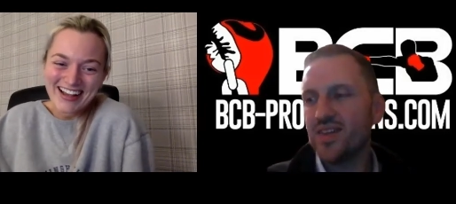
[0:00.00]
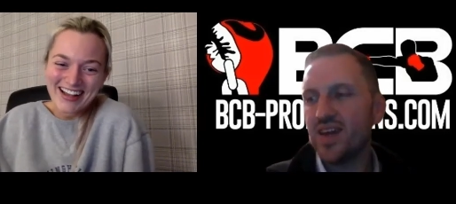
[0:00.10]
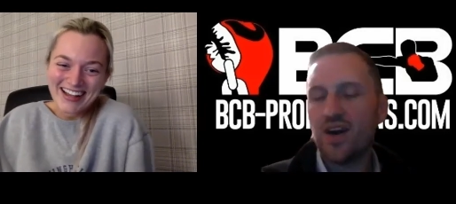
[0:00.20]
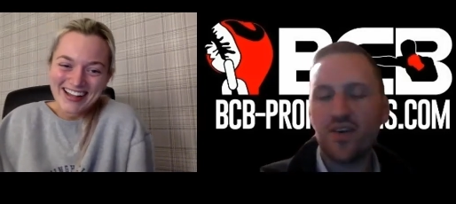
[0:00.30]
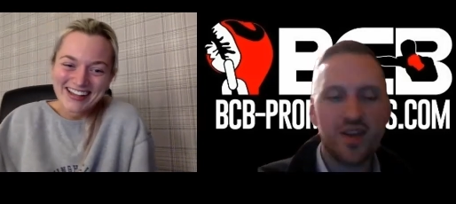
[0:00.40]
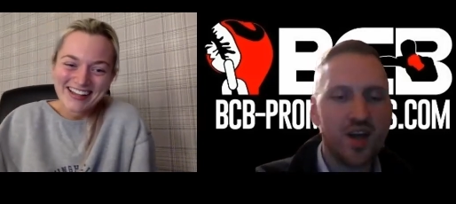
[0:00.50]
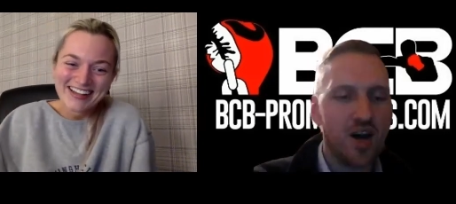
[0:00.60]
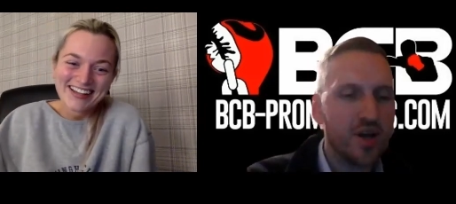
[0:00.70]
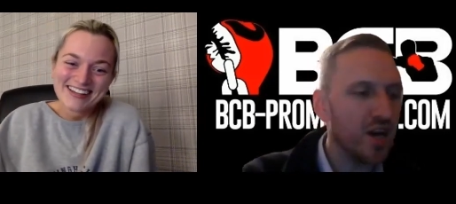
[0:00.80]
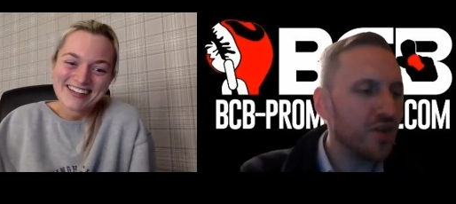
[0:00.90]
Speaker 1: Now,
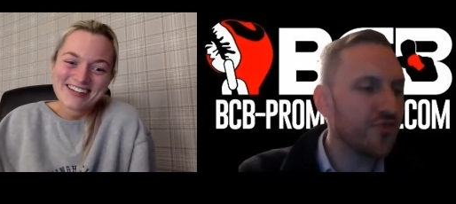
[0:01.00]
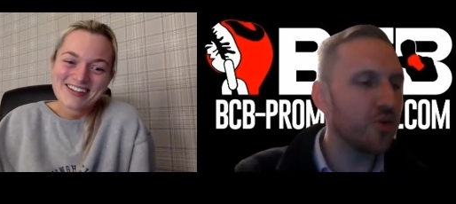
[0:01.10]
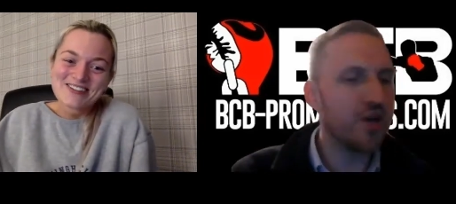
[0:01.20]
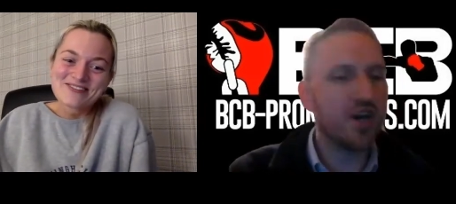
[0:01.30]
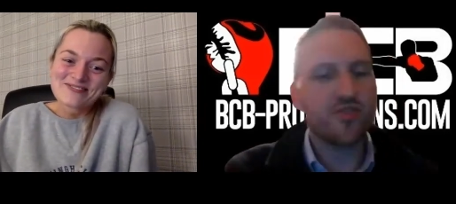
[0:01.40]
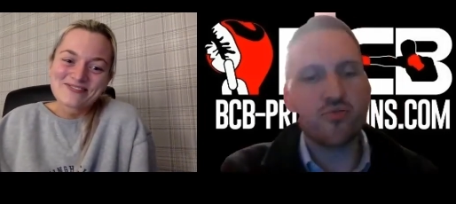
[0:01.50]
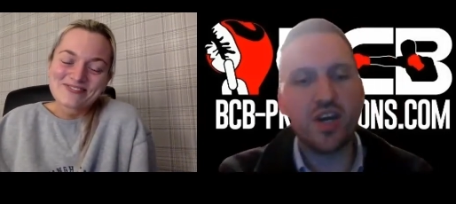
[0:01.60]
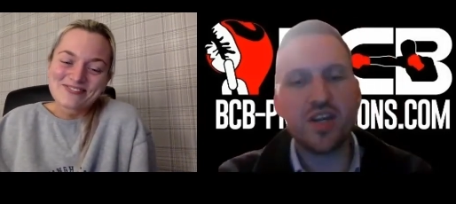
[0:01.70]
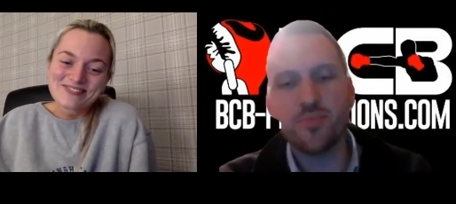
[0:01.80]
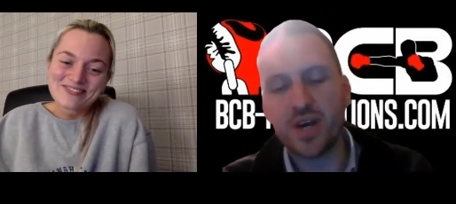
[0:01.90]
like I know from uh, from
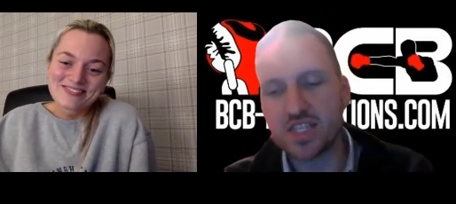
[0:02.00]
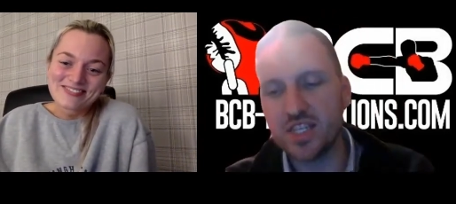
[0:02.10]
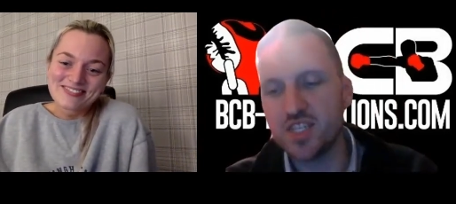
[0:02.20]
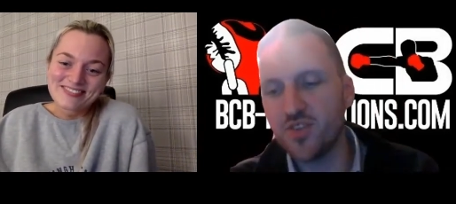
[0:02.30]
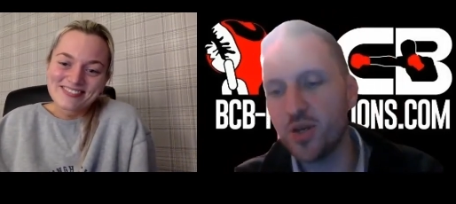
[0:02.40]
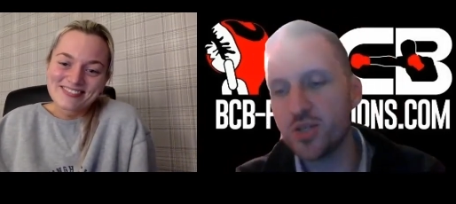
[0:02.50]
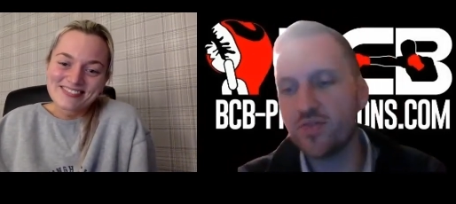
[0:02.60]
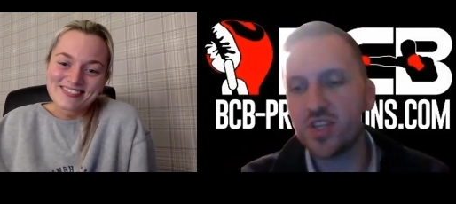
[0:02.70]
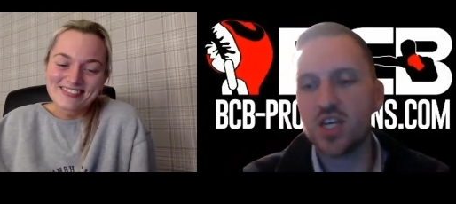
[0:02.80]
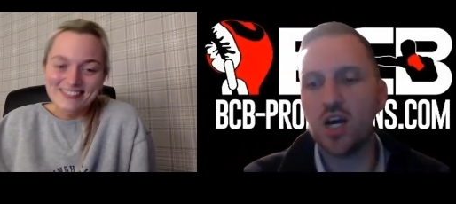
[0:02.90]
reading past
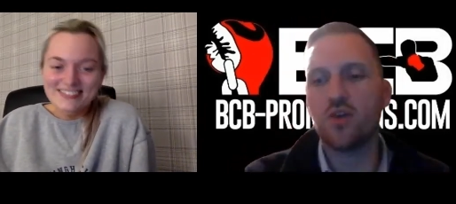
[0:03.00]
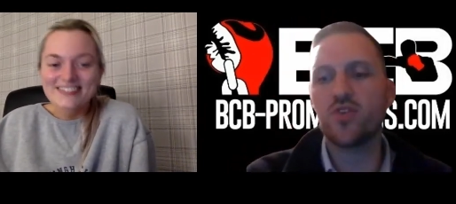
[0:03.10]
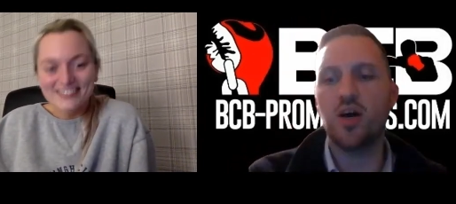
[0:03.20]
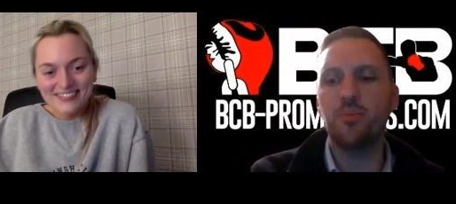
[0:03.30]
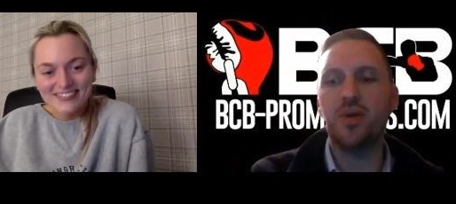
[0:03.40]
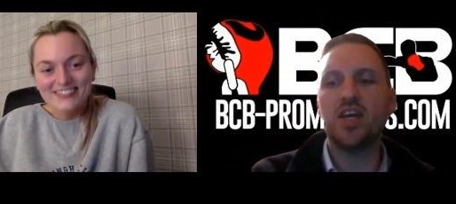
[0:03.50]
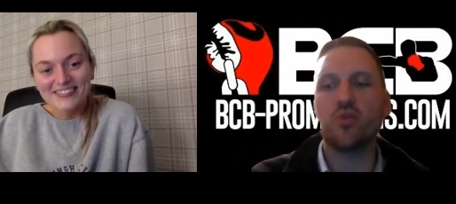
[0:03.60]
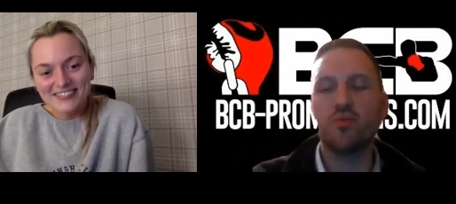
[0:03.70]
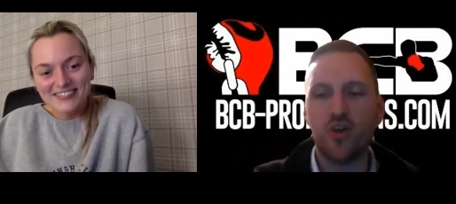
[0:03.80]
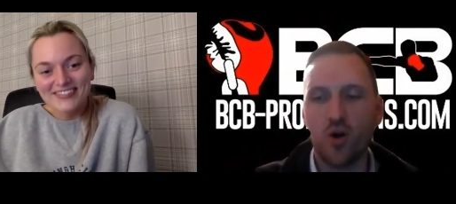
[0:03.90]
interviews of yourself, like me,
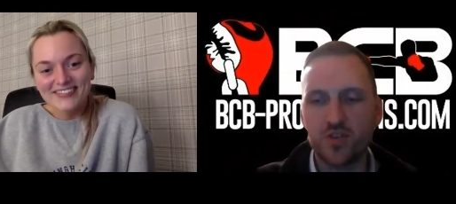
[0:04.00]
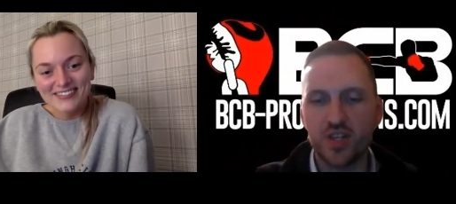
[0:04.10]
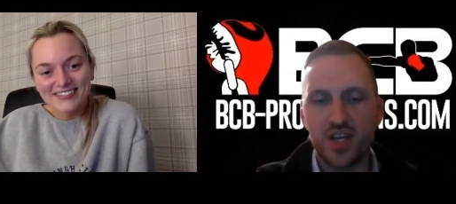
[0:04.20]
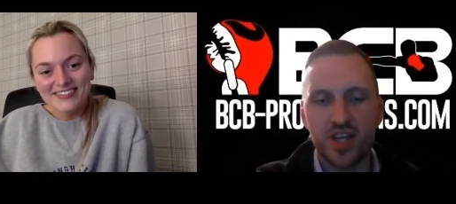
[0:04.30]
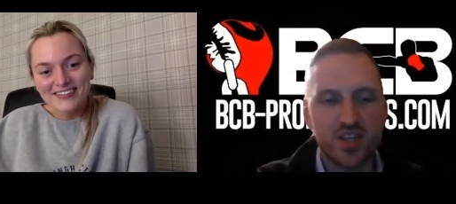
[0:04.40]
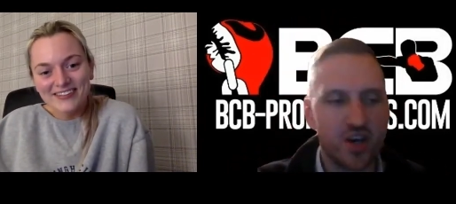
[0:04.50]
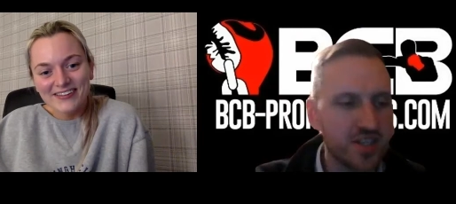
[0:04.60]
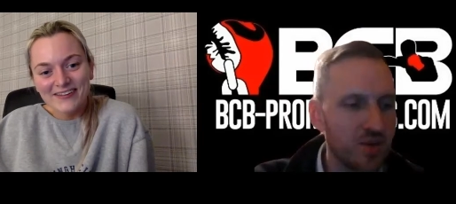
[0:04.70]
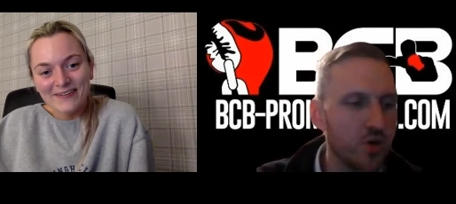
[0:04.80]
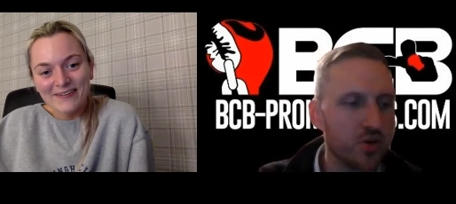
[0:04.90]
you're involved in the
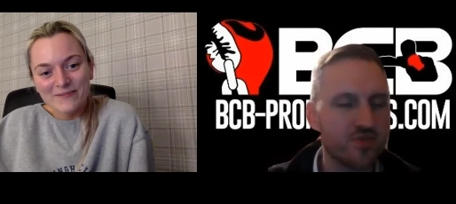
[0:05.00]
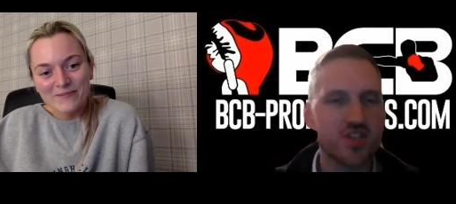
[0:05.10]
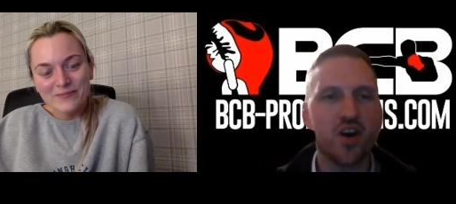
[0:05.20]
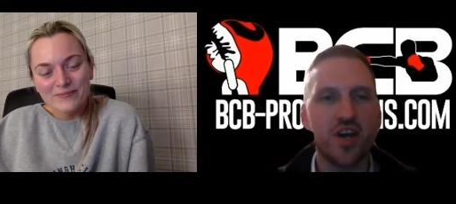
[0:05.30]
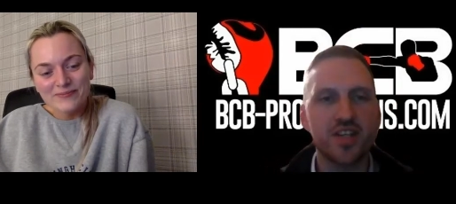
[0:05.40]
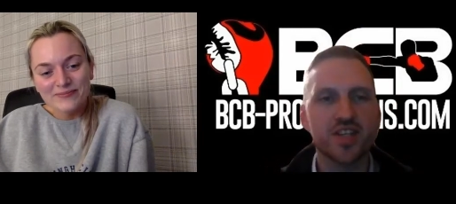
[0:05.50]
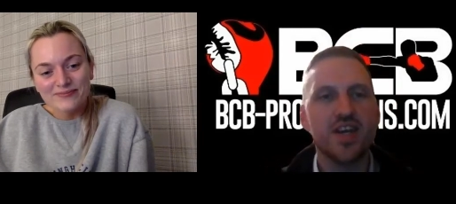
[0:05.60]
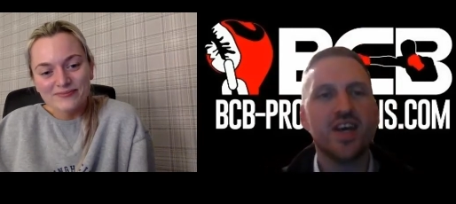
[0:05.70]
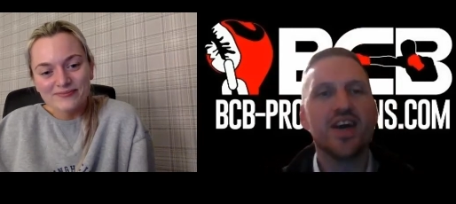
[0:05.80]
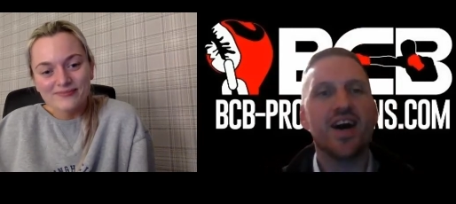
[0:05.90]
exciting world of tyres.
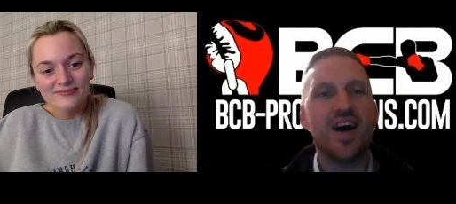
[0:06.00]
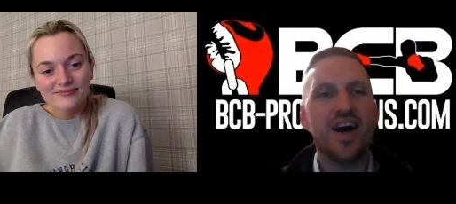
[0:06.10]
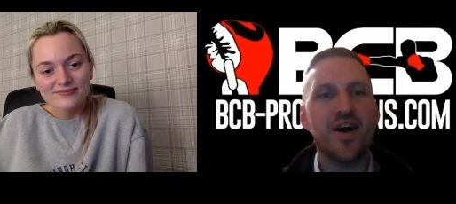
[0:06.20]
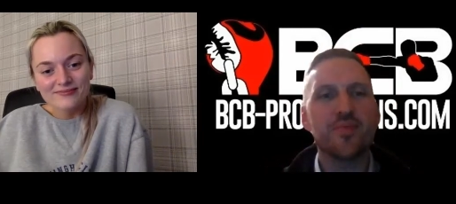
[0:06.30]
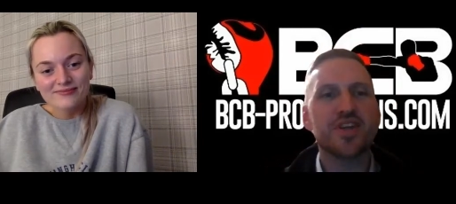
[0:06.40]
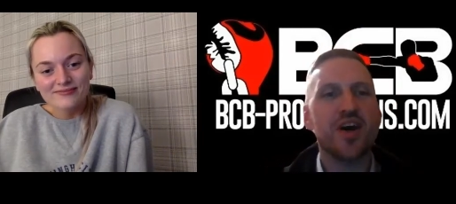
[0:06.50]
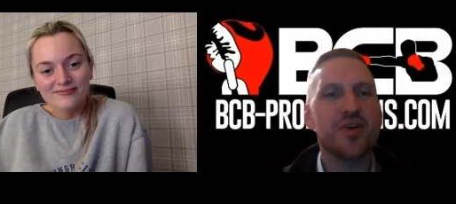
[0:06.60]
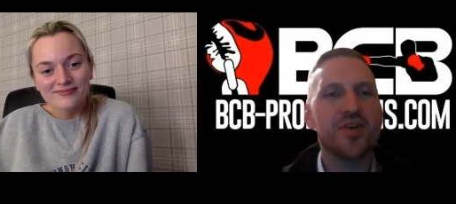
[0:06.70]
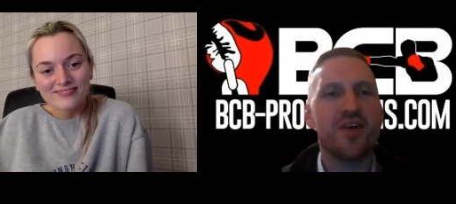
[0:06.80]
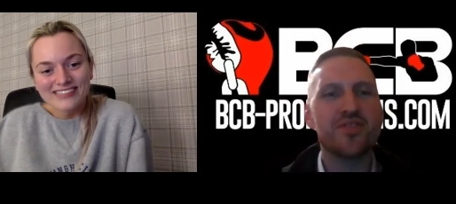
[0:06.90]
Uh, so